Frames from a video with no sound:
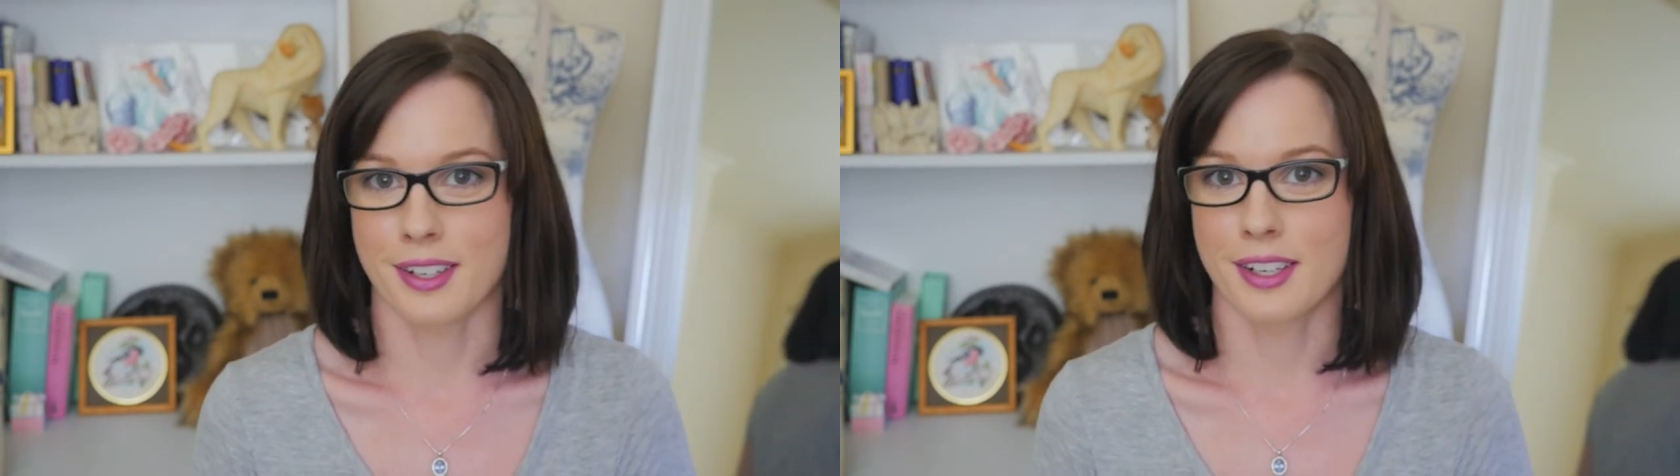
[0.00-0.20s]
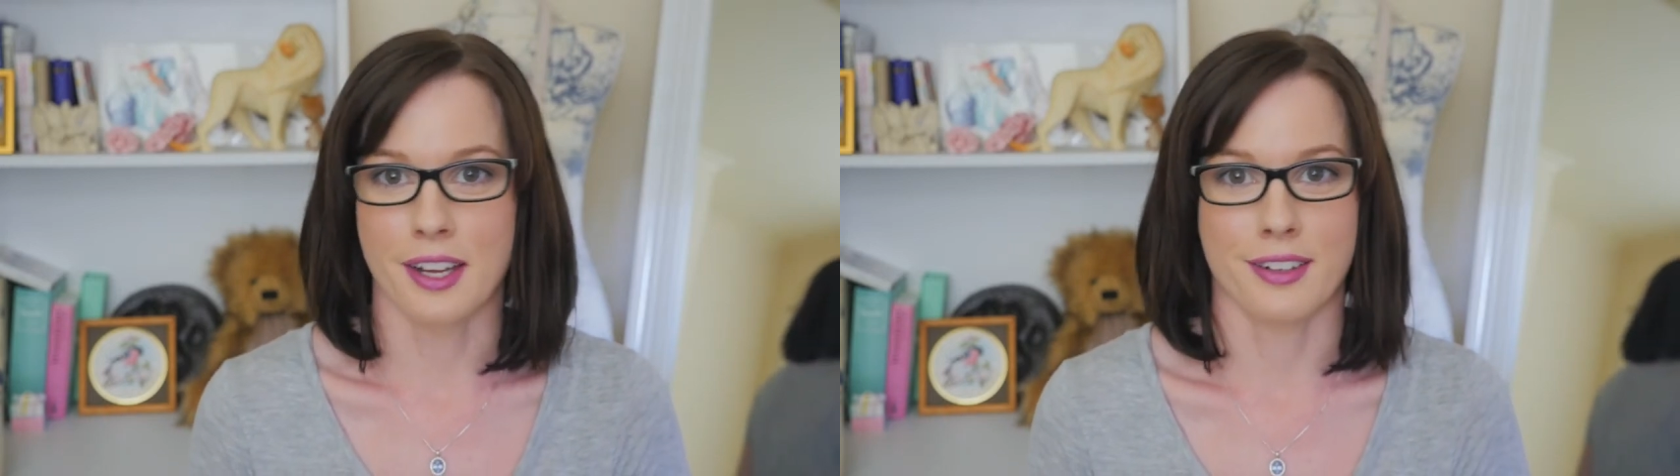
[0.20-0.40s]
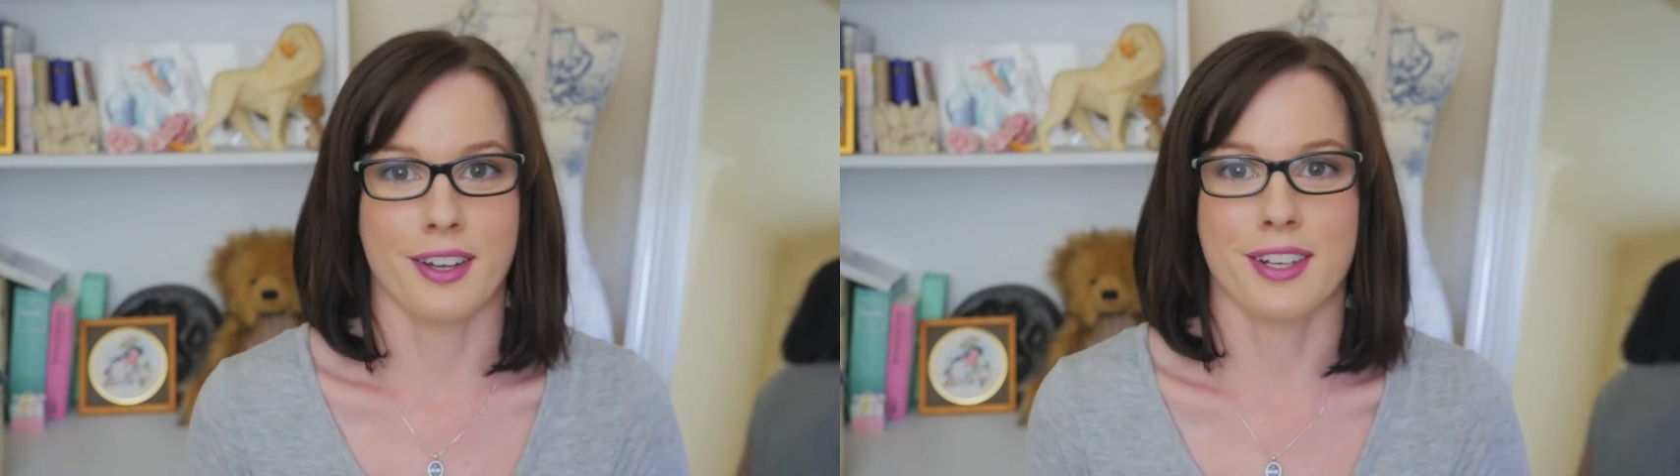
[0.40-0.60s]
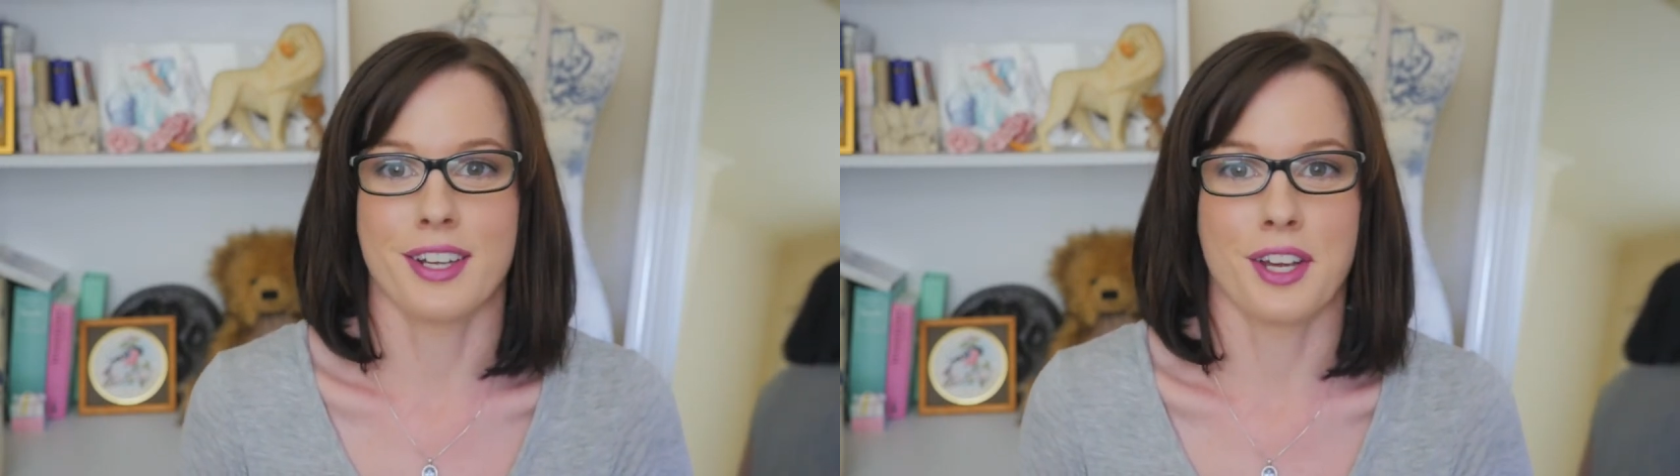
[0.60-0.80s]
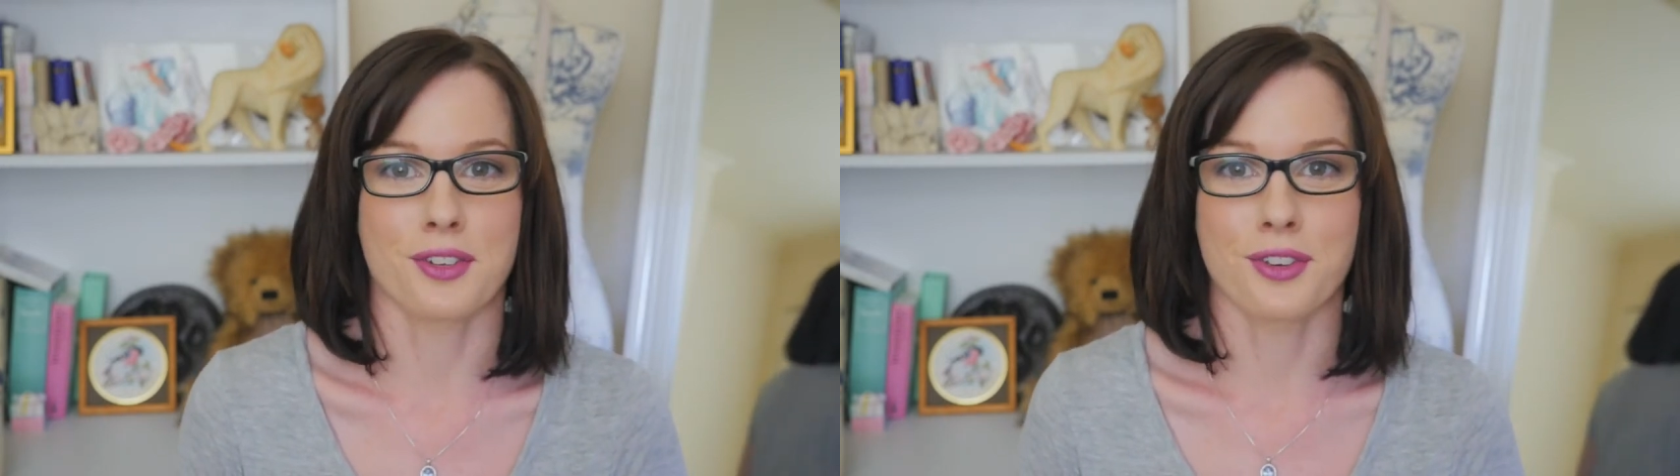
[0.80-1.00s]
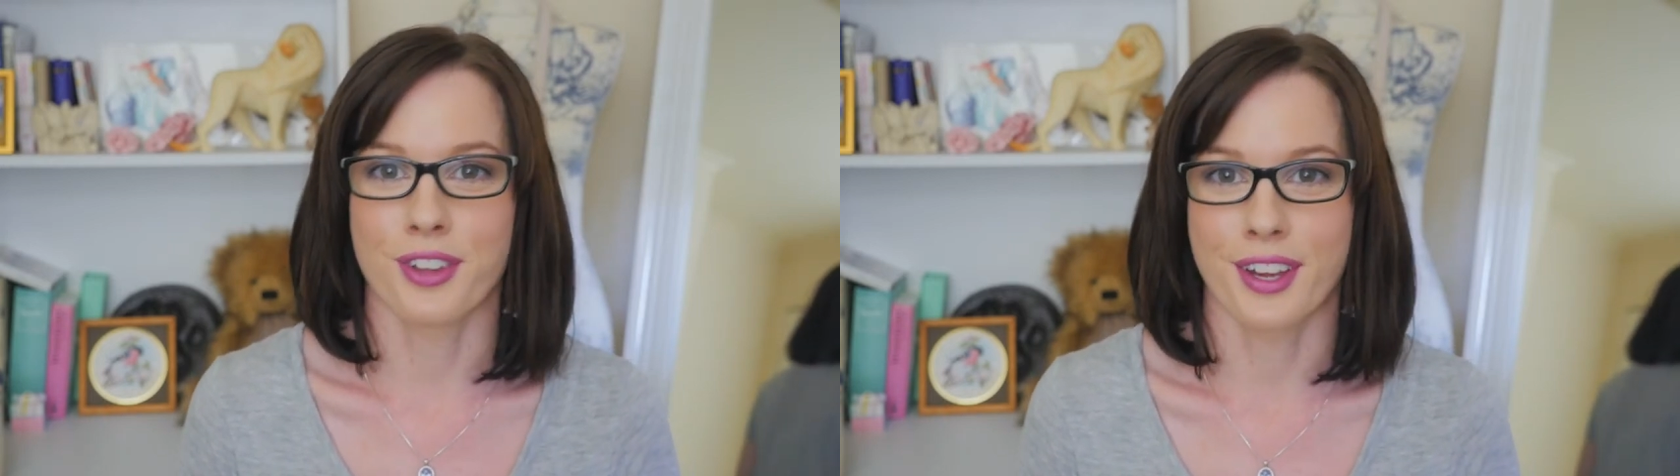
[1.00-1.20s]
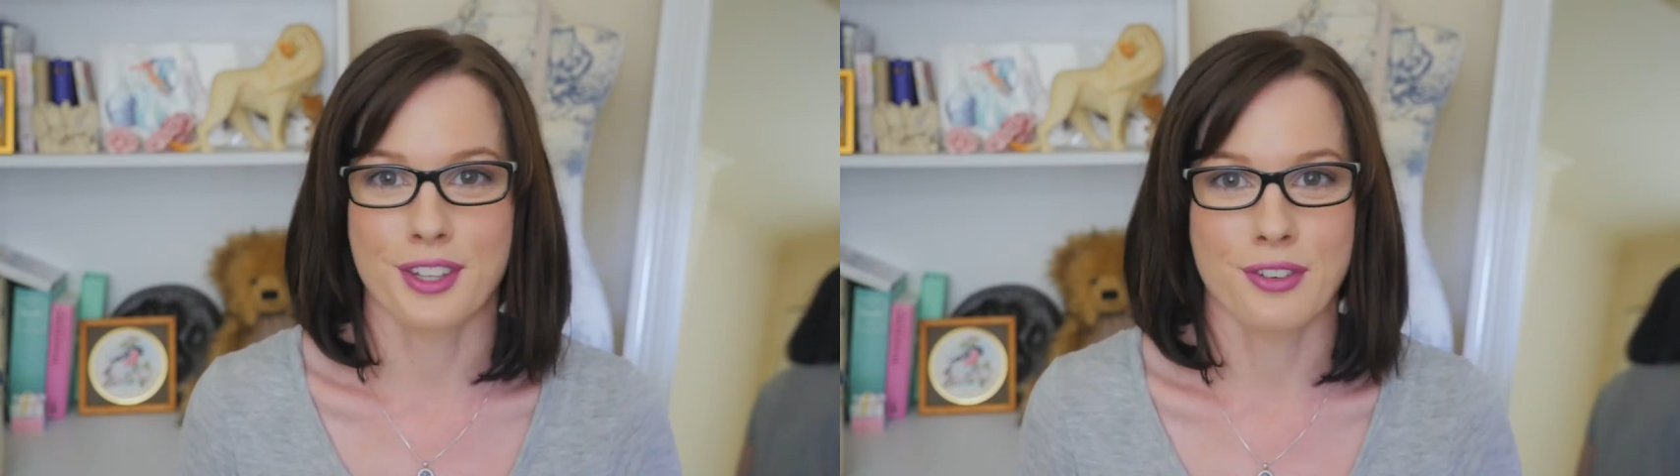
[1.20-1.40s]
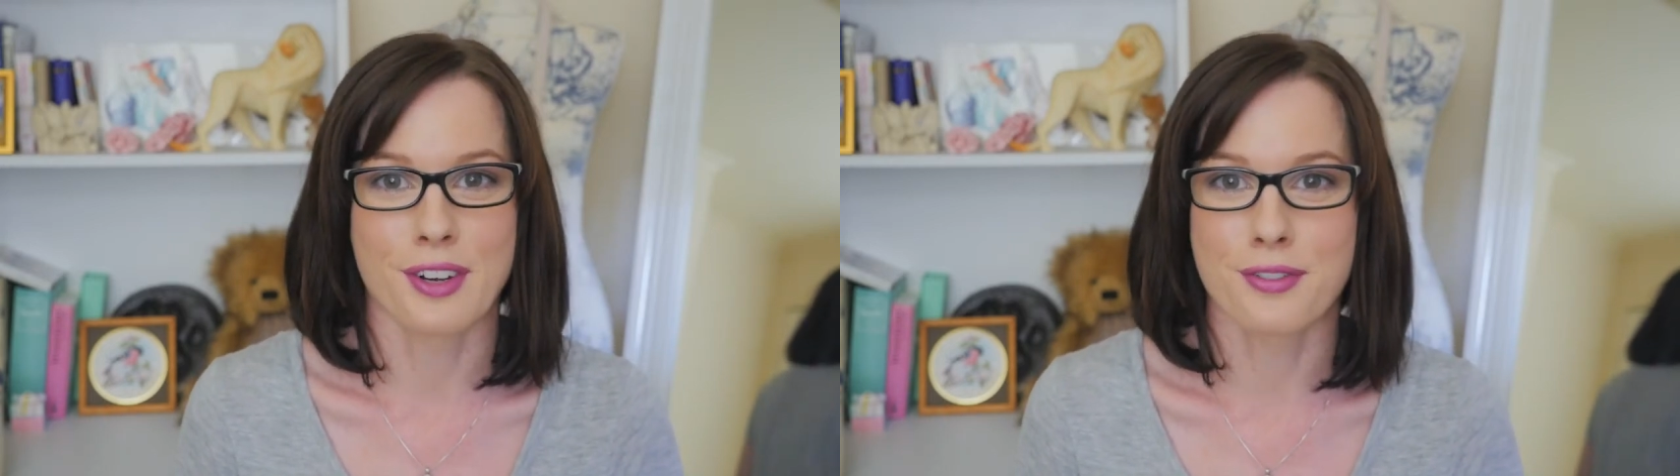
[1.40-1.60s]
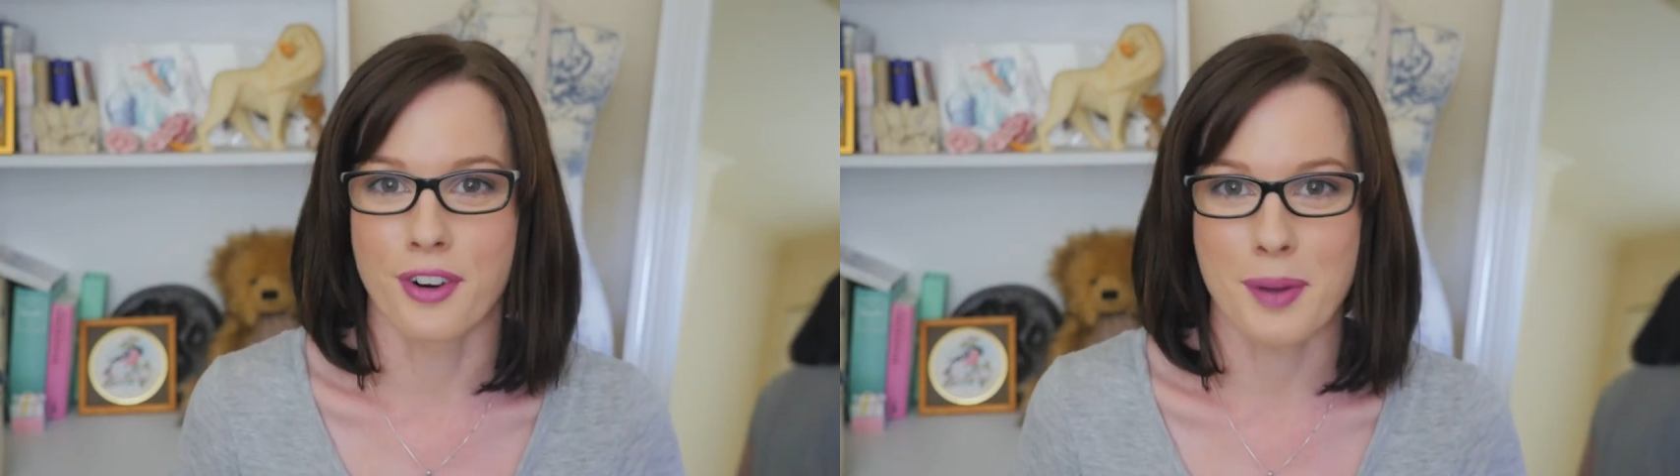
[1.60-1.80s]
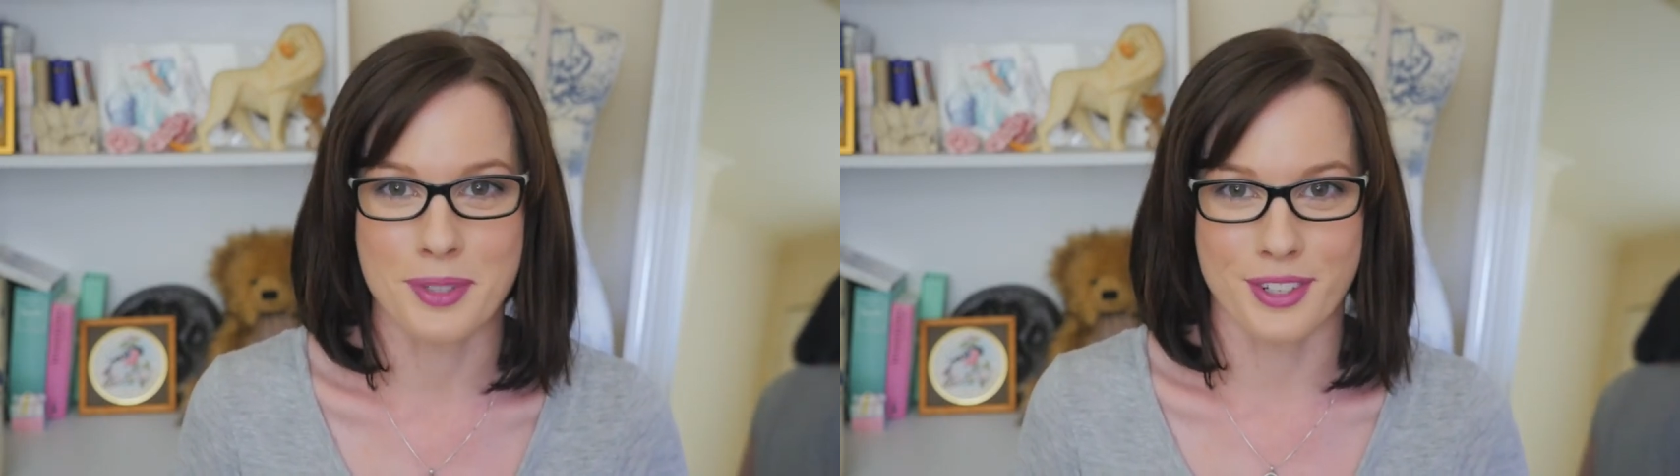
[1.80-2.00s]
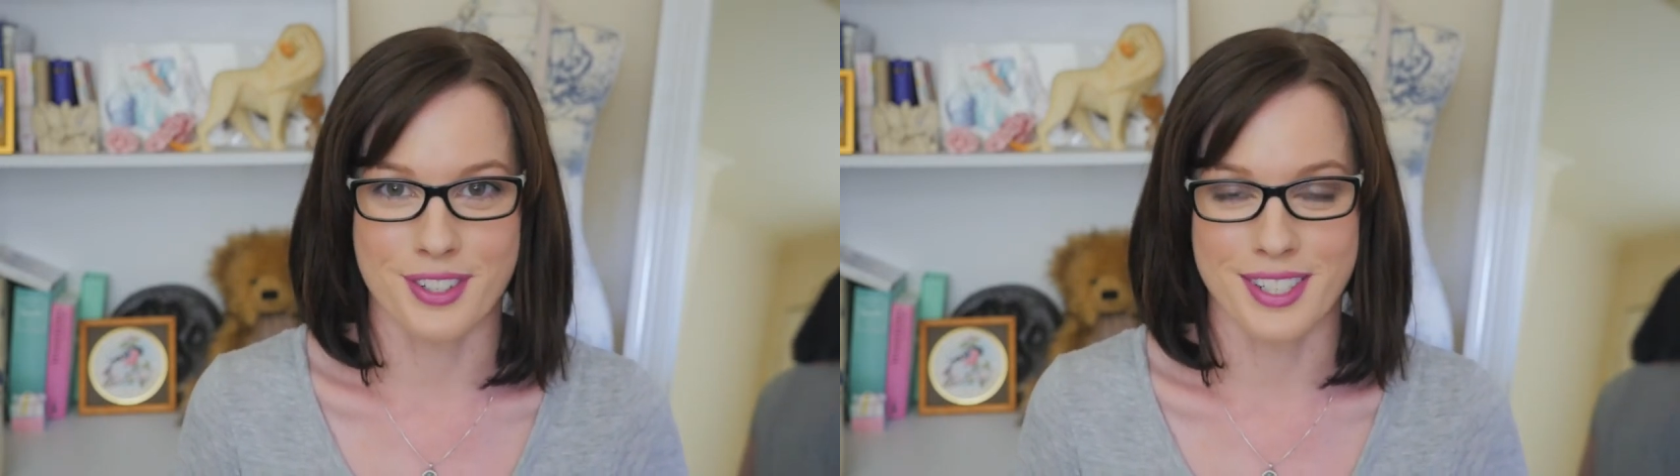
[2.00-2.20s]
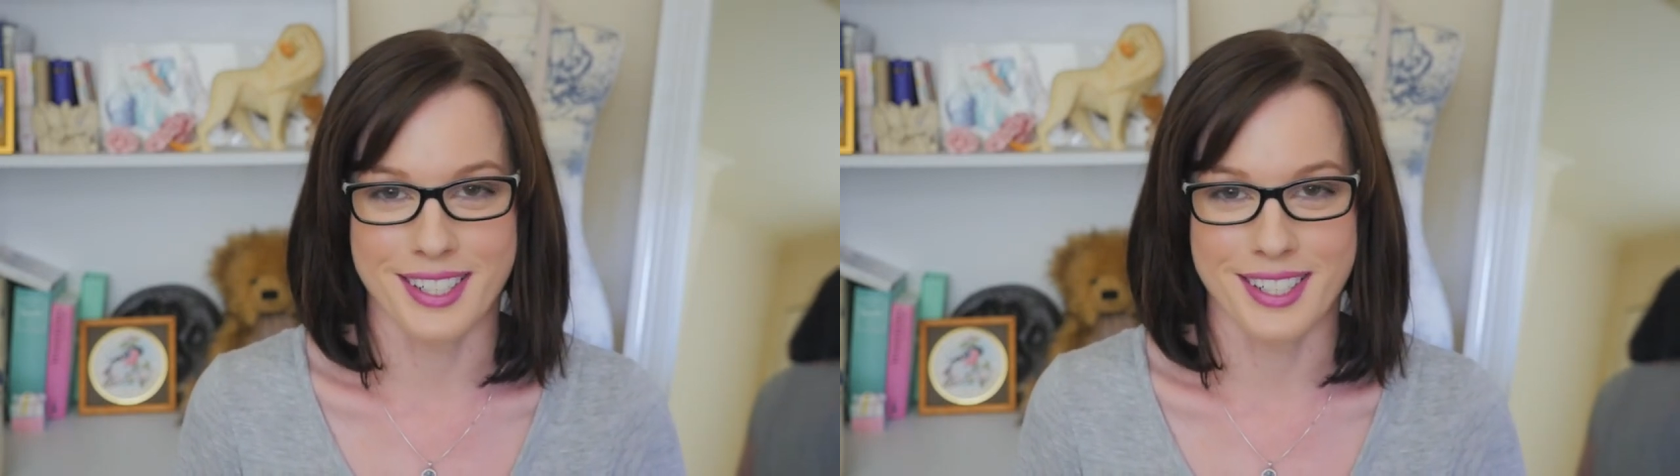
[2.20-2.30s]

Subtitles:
I can get through like 3 or 4 episodes in